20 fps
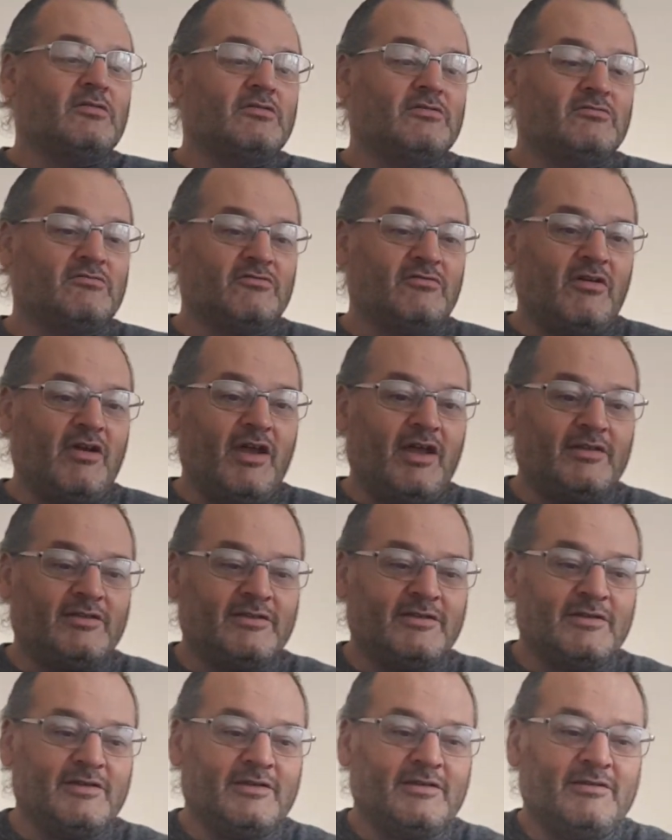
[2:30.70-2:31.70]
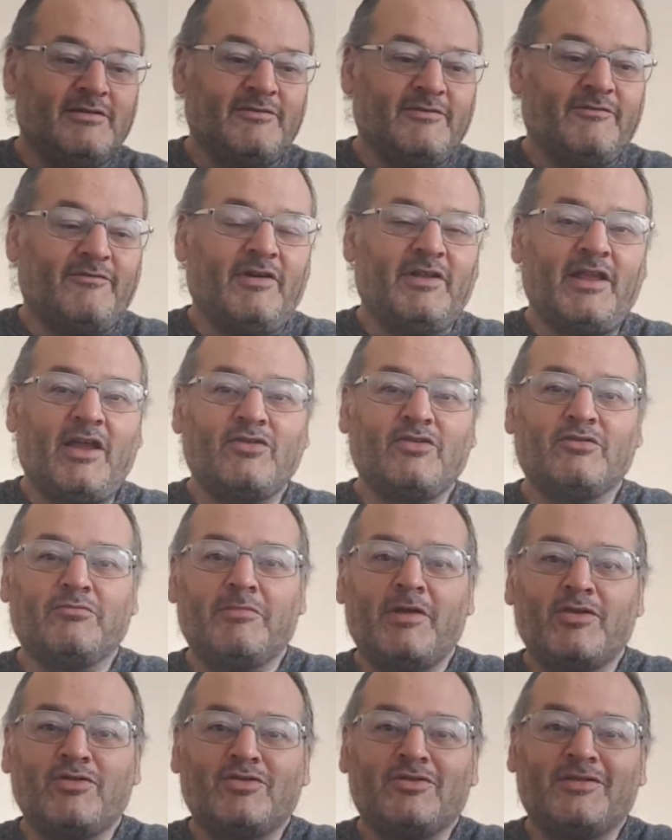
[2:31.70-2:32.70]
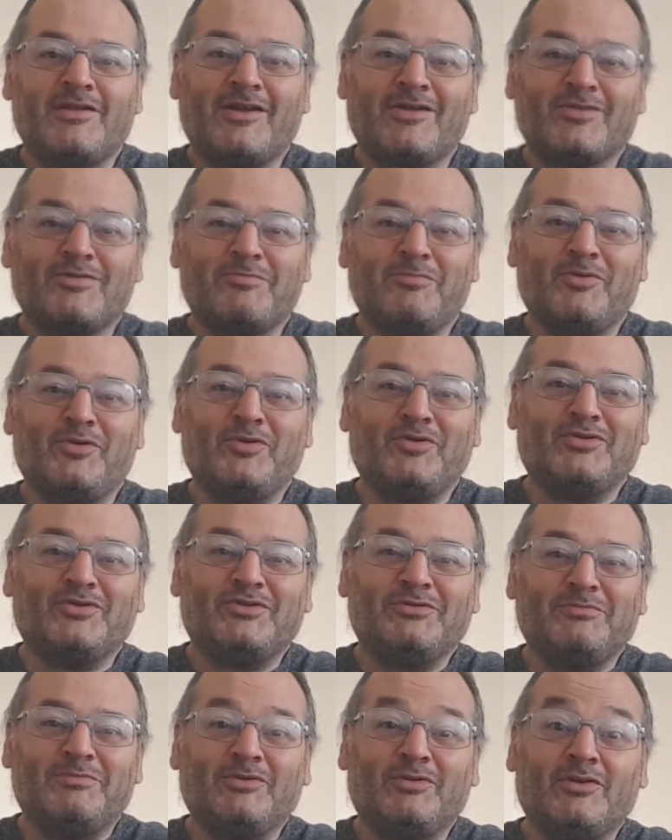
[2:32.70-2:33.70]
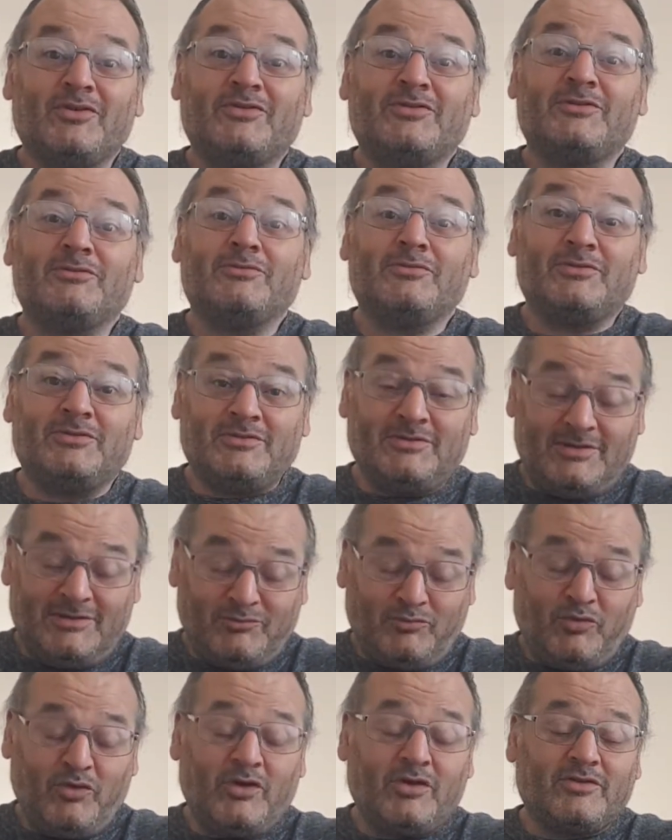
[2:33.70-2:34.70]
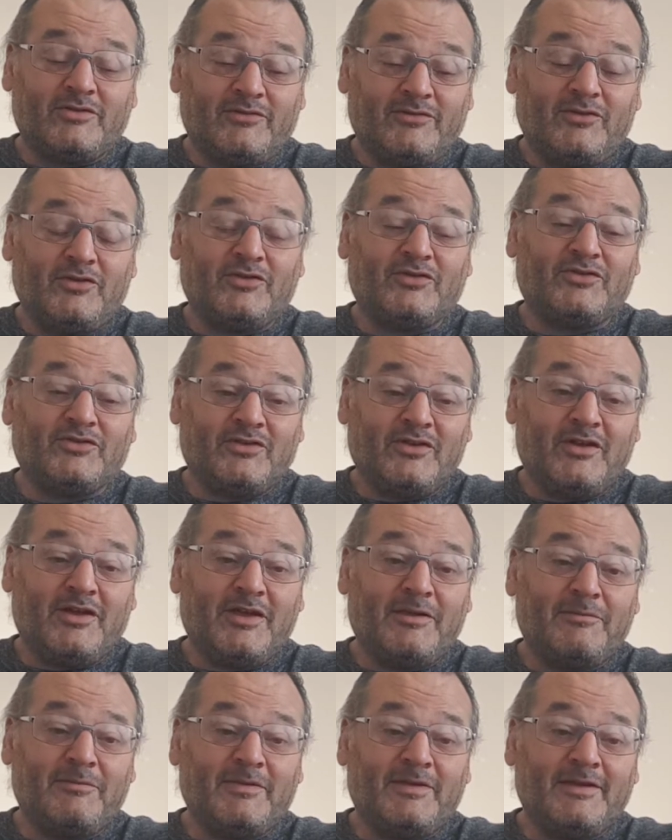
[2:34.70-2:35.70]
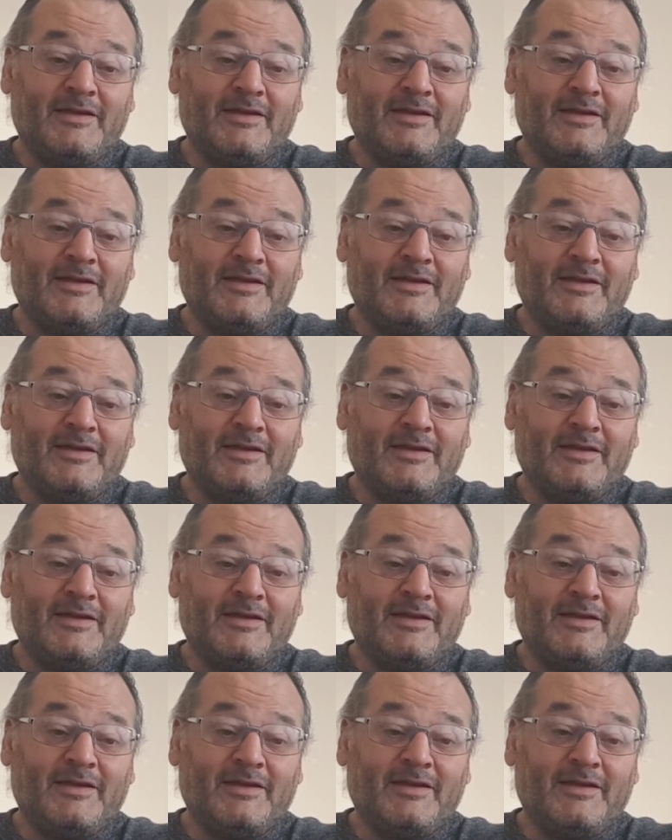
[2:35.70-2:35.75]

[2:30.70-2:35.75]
Right, funny I should mention export because it worked first time.